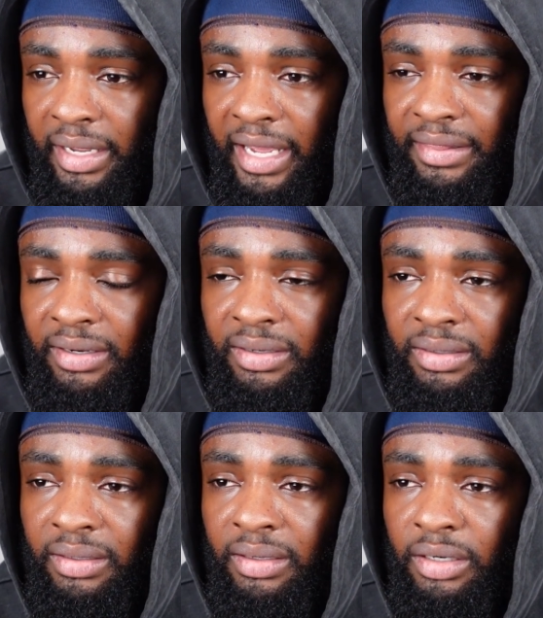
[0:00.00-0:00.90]
and
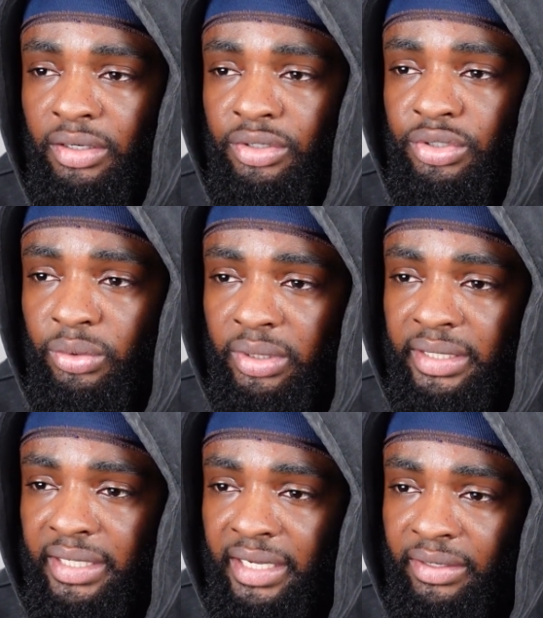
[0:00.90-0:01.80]
they're doing
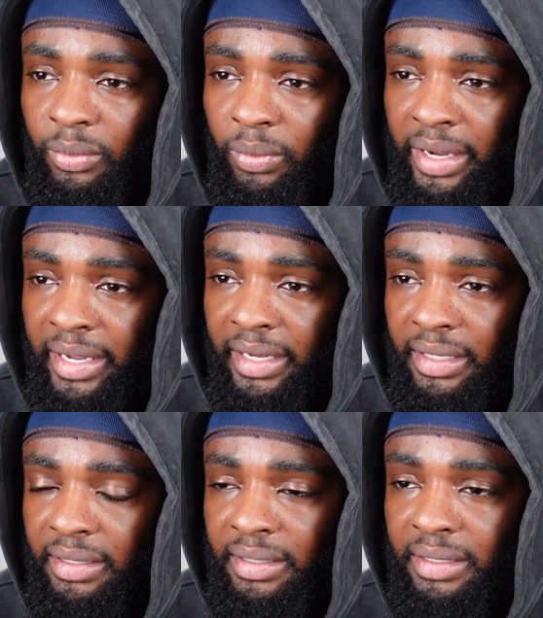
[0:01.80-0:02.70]
it in a
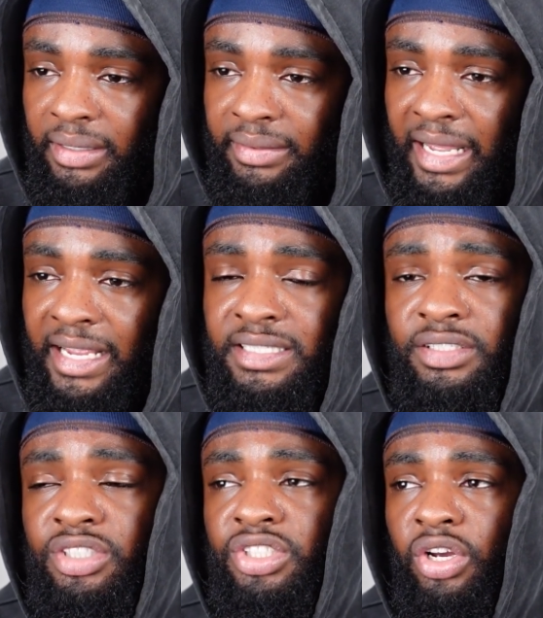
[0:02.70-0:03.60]
way that
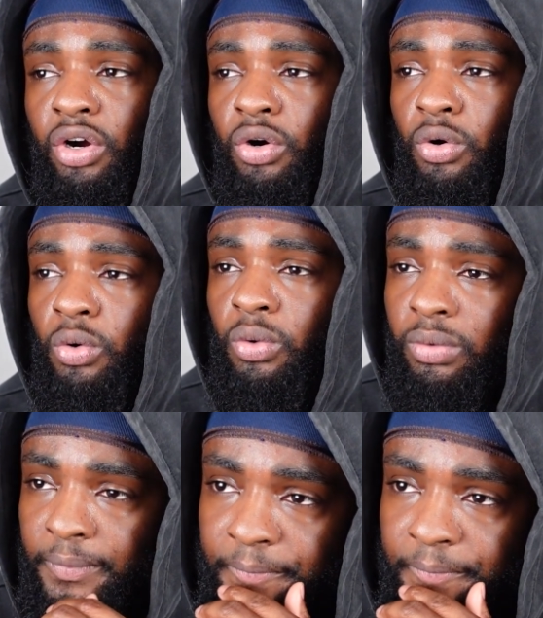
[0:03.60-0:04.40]
isn't so